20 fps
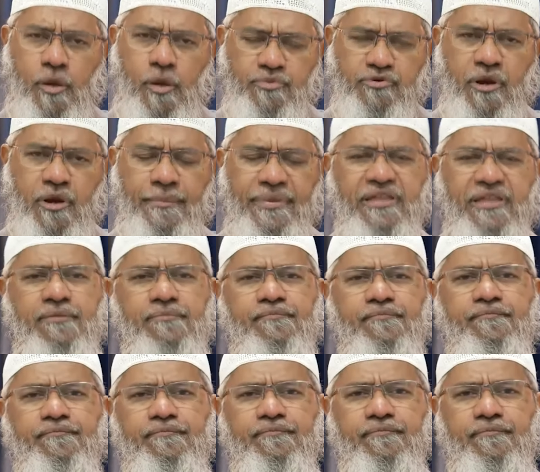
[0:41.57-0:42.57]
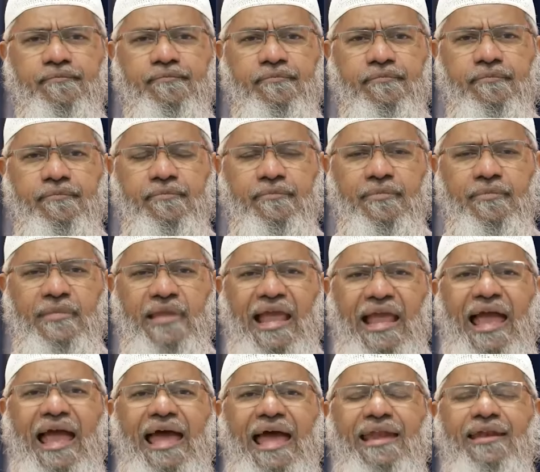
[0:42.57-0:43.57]
shopping,
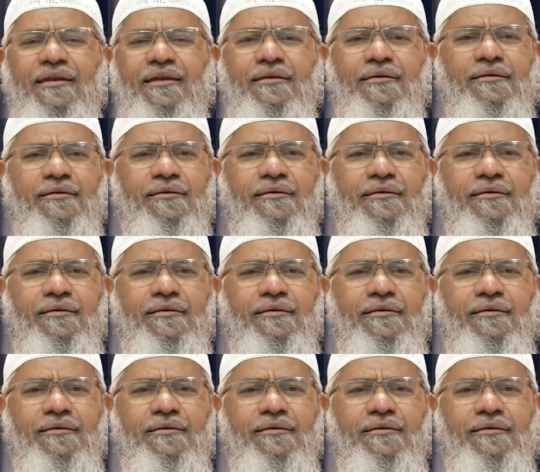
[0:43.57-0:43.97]
and